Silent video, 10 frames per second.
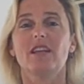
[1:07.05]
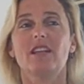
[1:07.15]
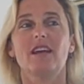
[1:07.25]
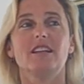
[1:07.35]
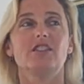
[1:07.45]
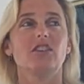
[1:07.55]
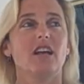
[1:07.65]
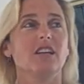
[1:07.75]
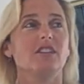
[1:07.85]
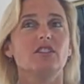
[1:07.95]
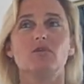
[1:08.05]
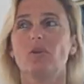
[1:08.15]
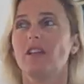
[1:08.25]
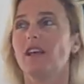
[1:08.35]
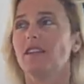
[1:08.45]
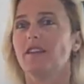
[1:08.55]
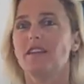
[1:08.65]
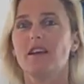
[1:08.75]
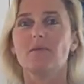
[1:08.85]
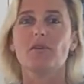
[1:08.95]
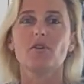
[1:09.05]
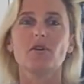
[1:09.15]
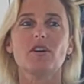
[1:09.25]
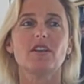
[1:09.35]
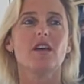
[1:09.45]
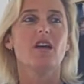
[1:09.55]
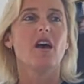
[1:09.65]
Can I adjust? Do I like the neighborhood?